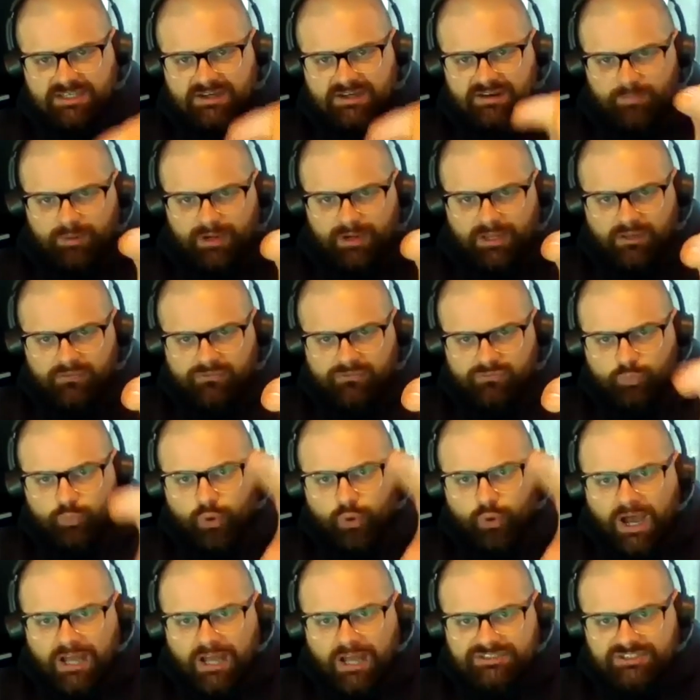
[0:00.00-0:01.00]
And everybody else
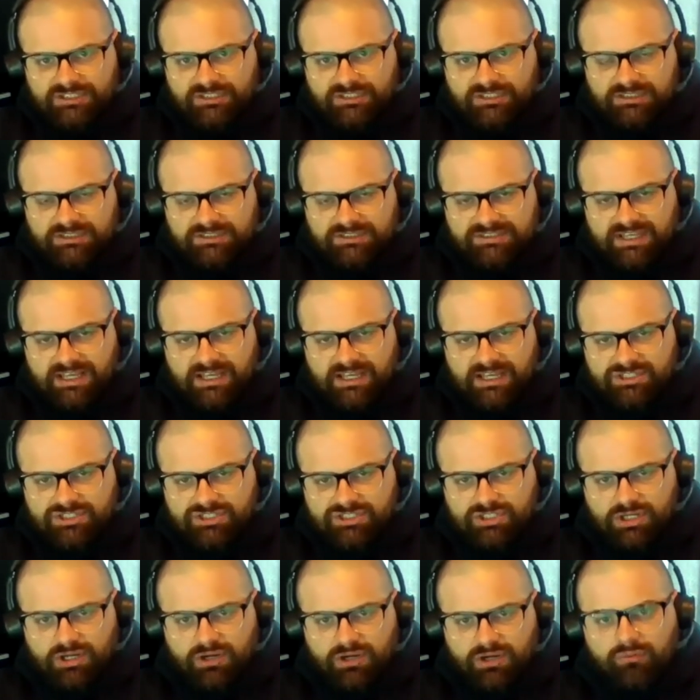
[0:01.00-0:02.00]
watching these guys'
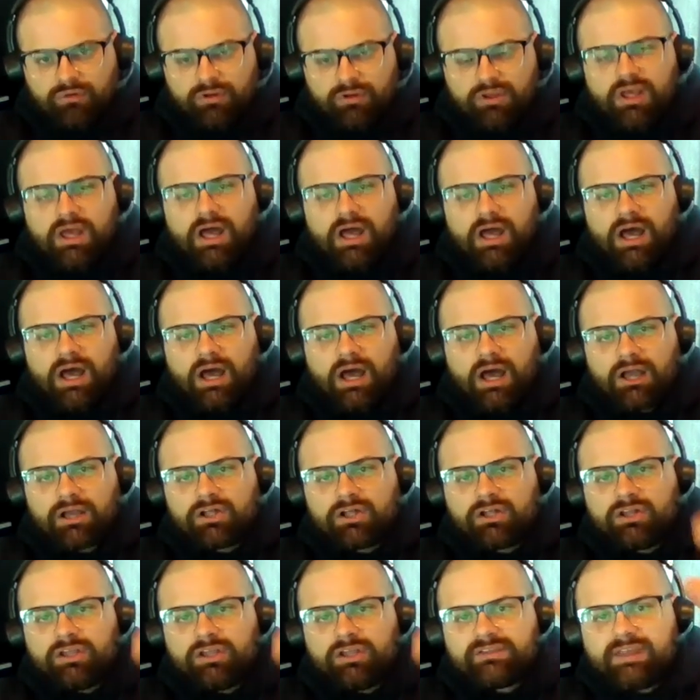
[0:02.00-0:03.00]
show, uh,
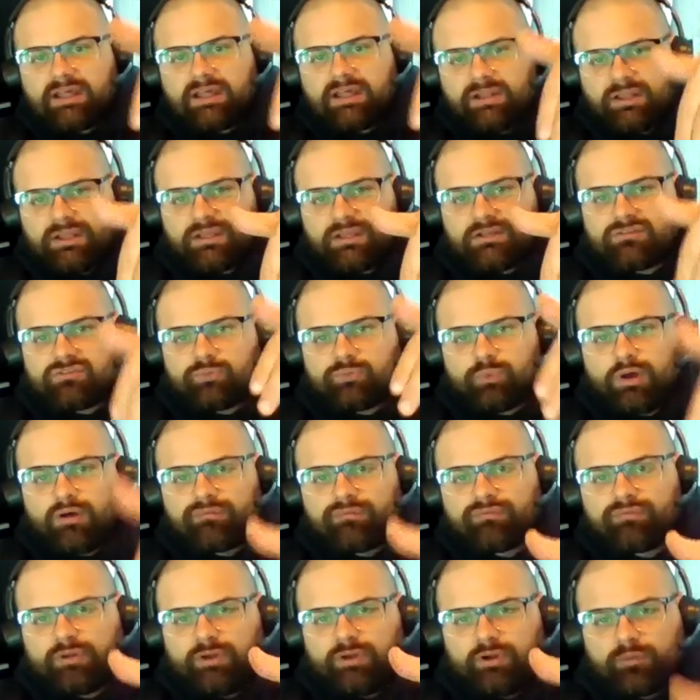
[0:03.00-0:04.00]
click that link as well
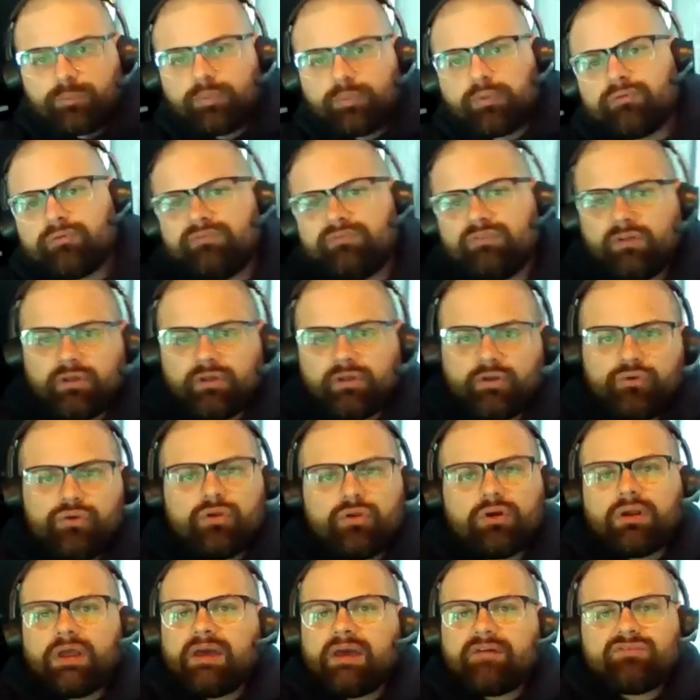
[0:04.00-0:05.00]
for your portfolio. You
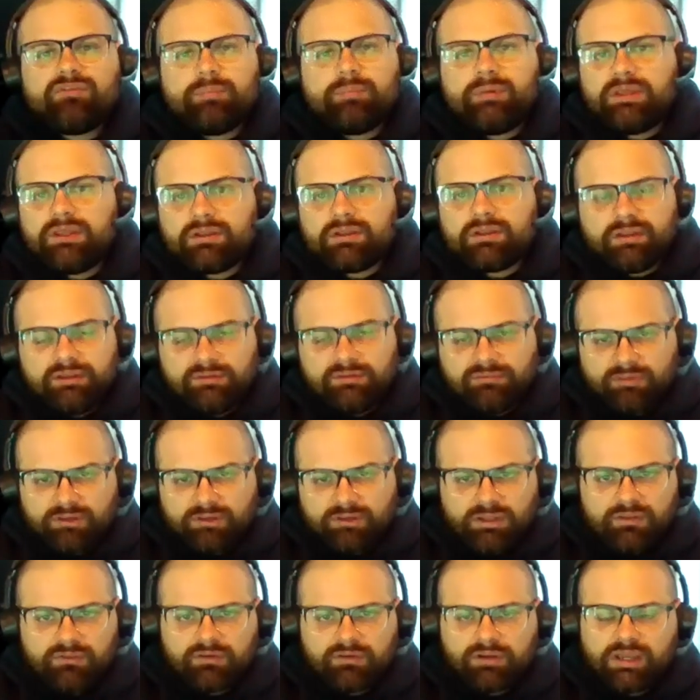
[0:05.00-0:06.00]
don't have to be in Cleveland
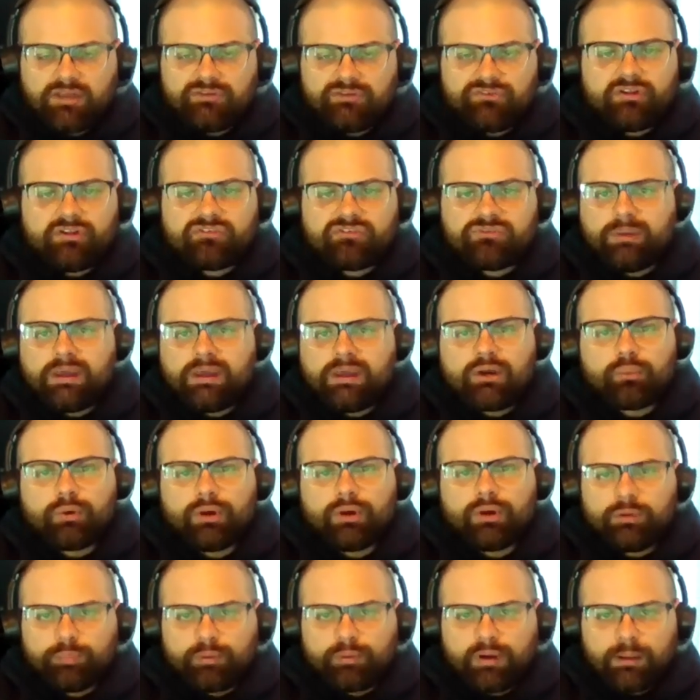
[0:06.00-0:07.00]
either, guys. It doesn't matter
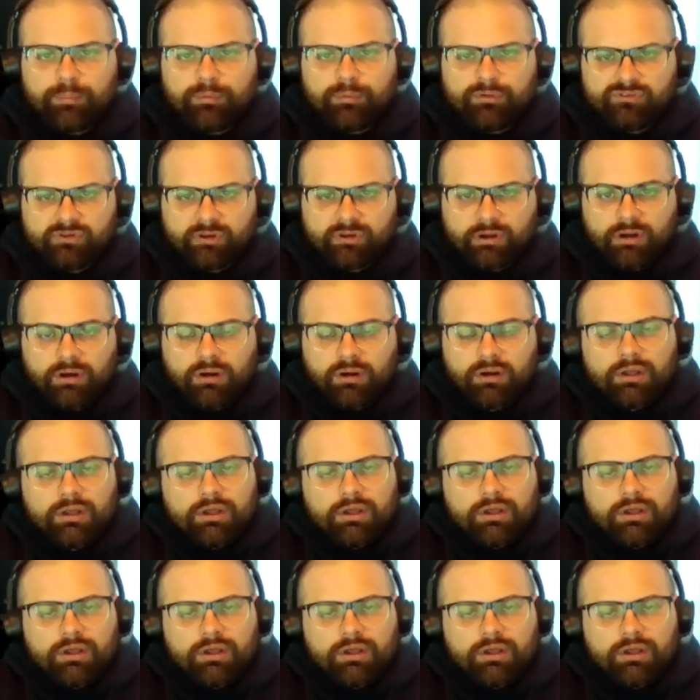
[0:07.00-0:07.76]
where your properties are.